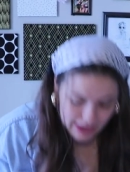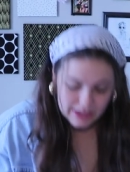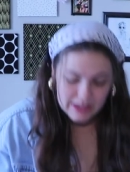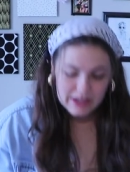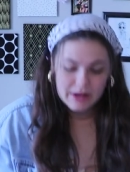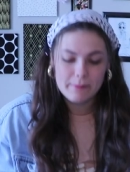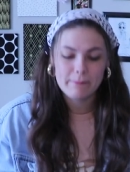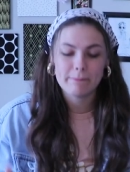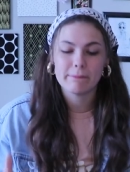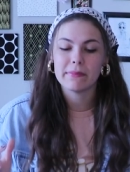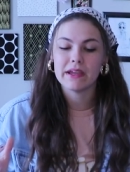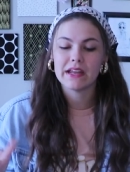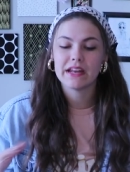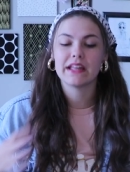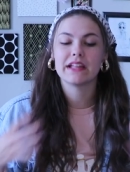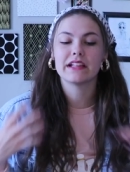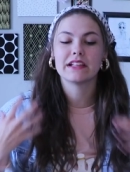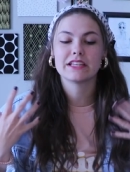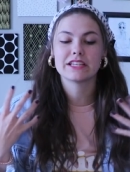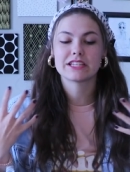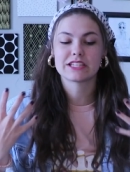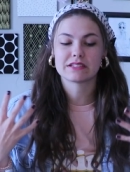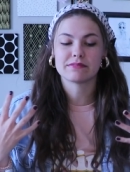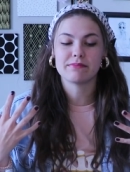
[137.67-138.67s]
I can
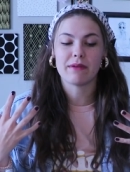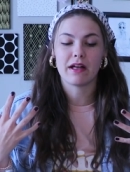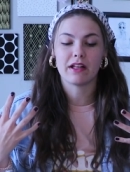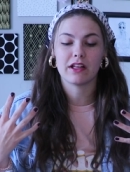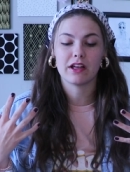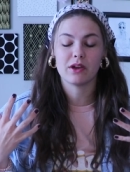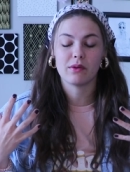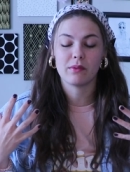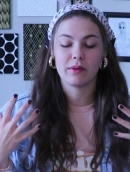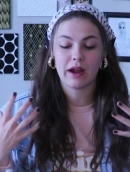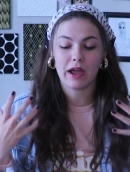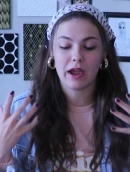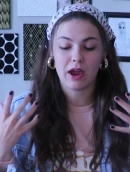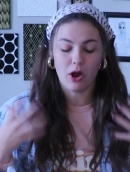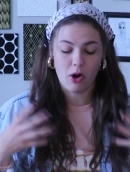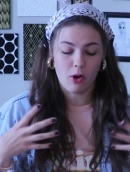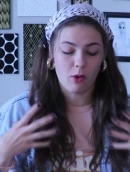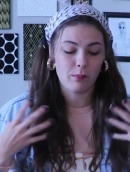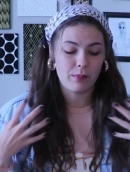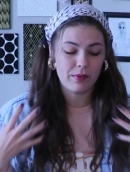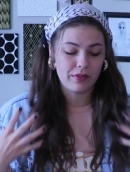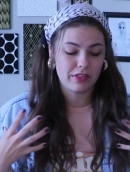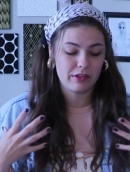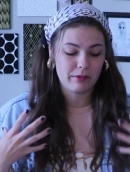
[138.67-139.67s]
immediately smell it when I
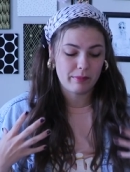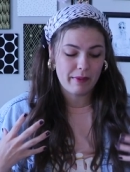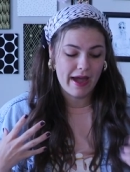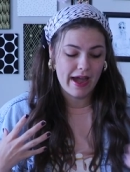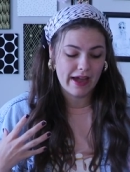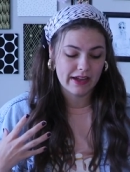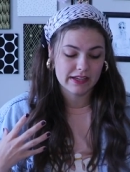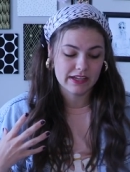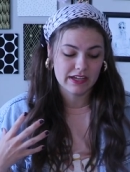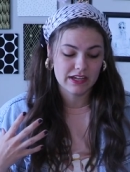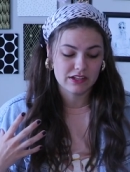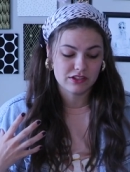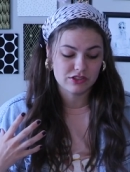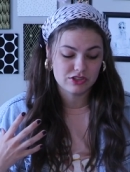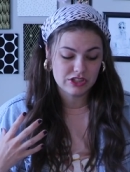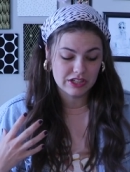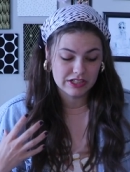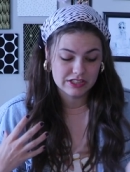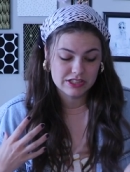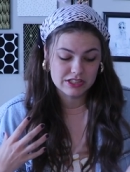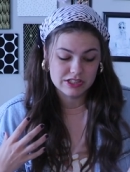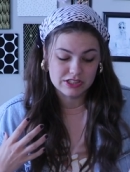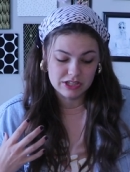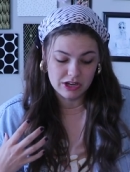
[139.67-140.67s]
open the package.
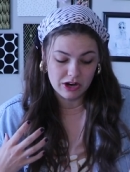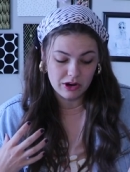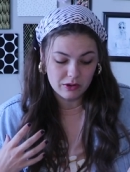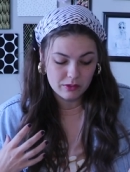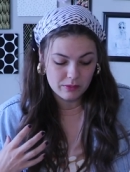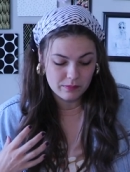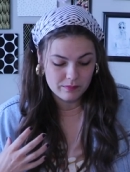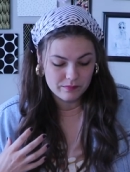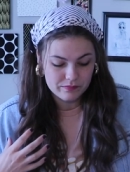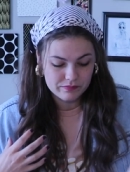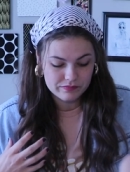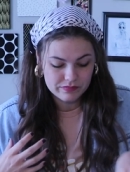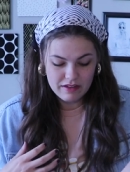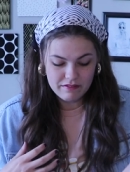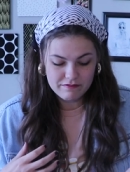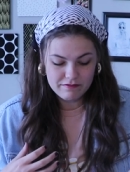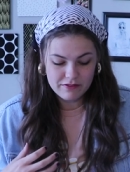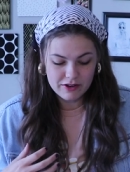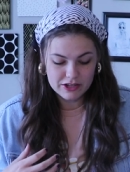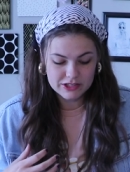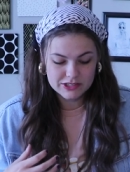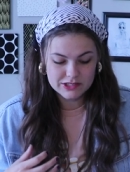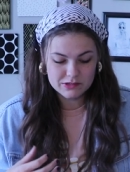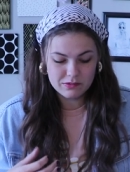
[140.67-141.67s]
That's dope. Okay,
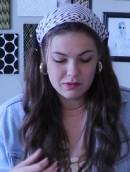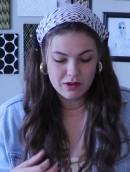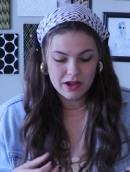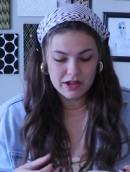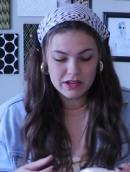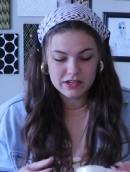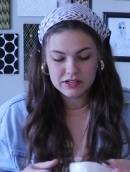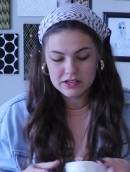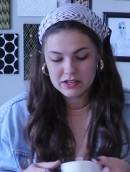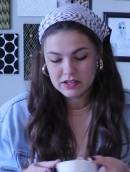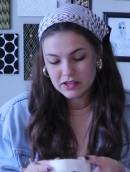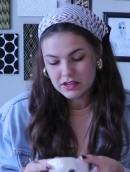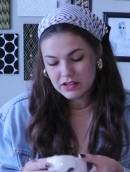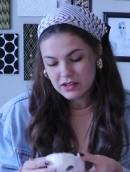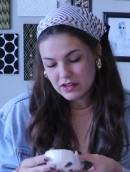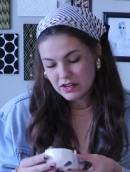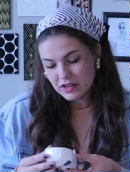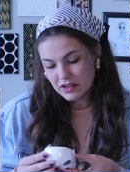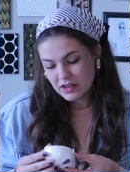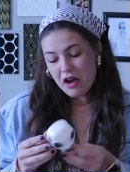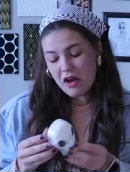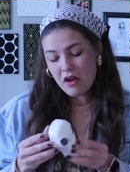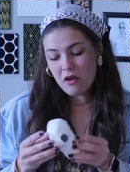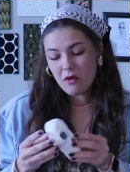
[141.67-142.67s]
first one.
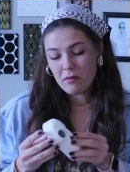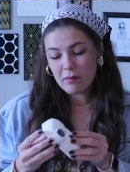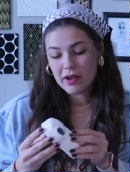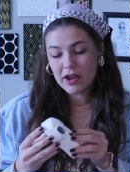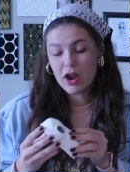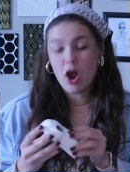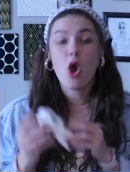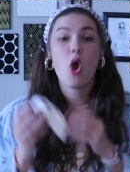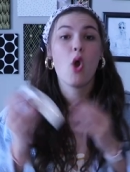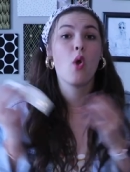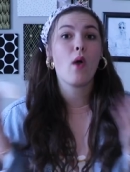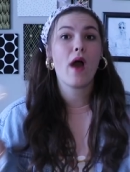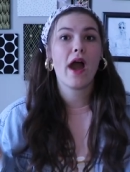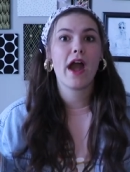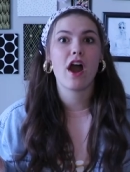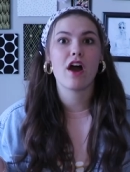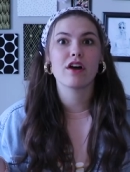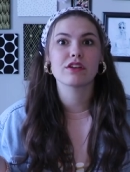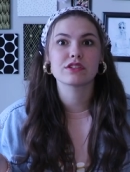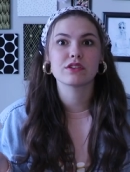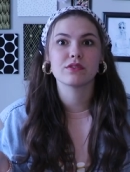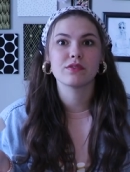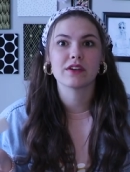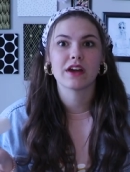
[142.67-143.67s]
Oh my, oh, I
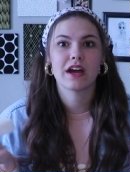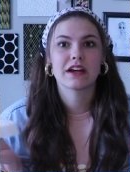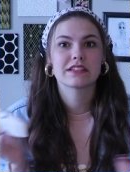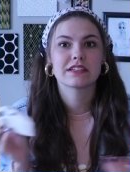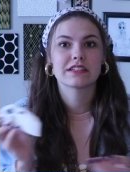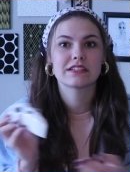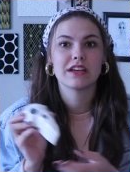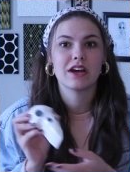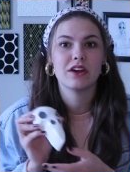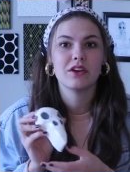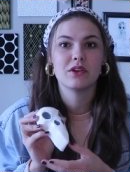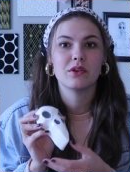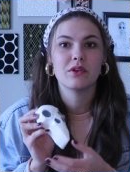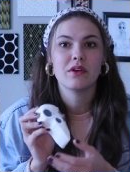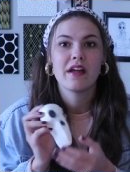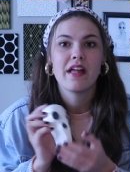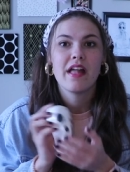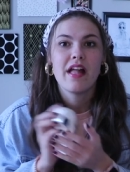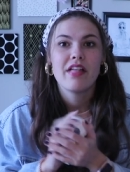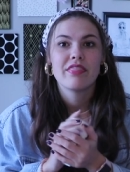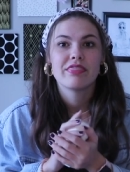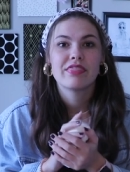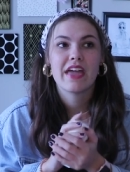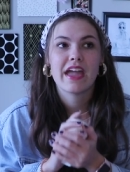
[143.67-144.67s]
also forgot to tell you,
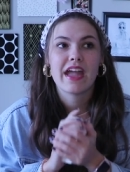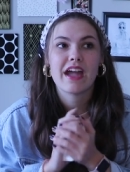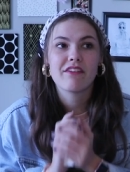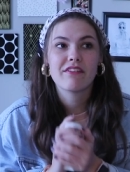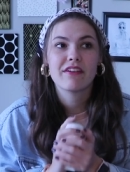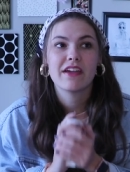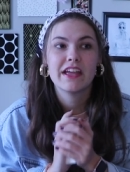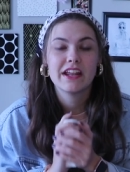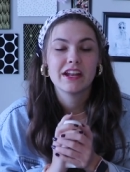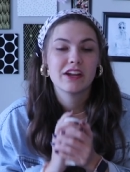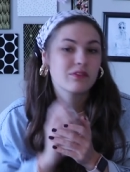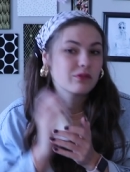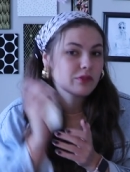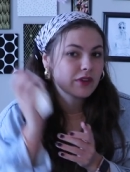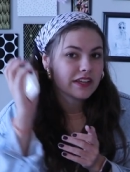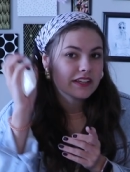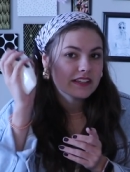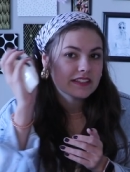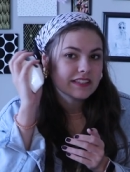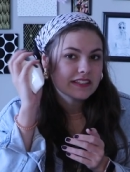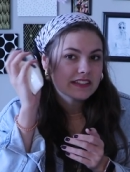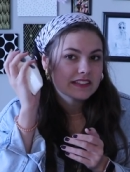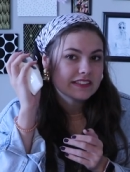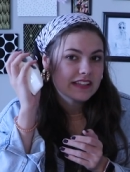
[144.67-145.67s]
they have hidden
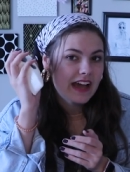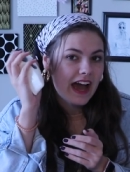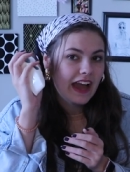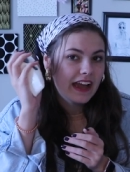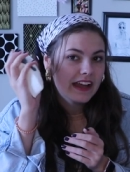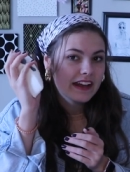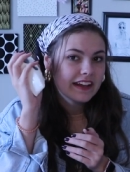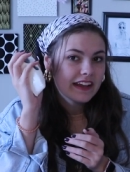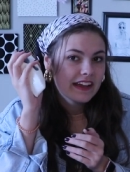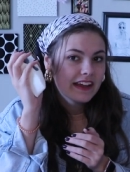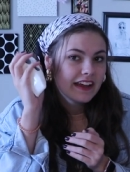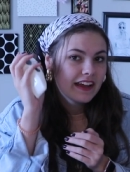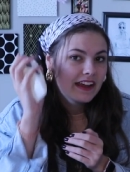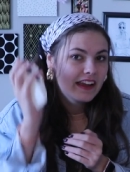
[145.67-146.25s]
rings inside.